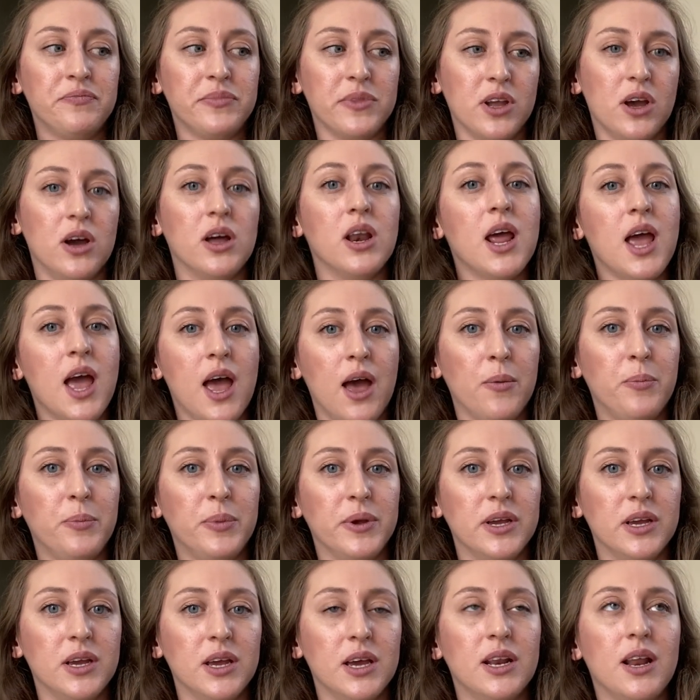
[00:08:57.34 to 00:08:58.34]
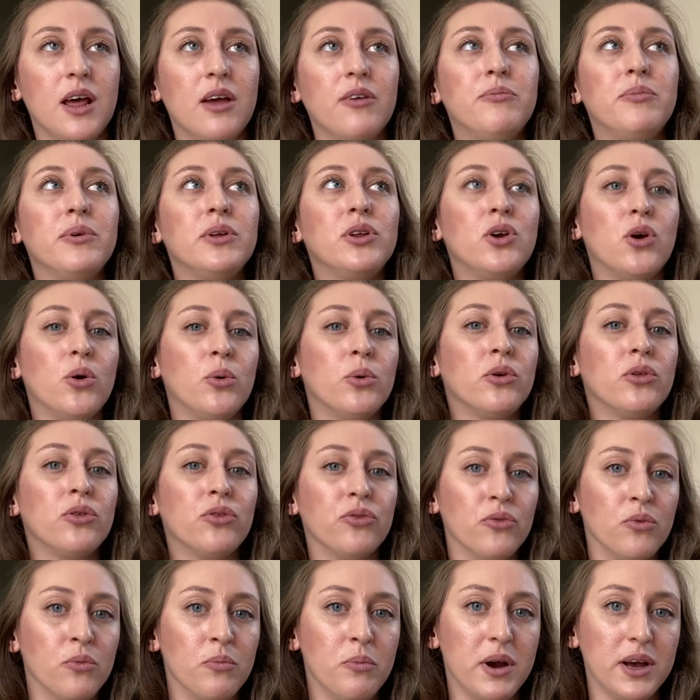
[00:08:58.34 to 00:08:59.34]
unhappy. And I've been going
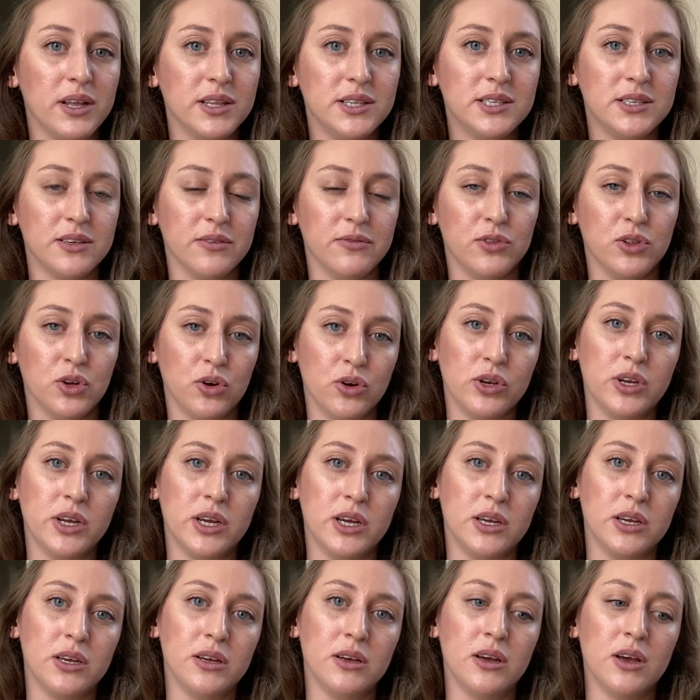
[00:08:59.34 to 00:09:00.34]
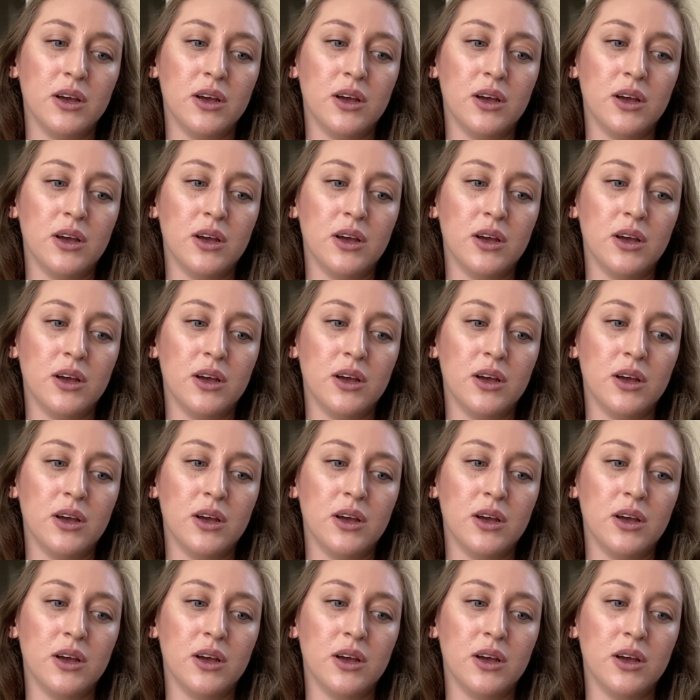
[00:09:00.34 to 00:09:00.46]
through months of learning,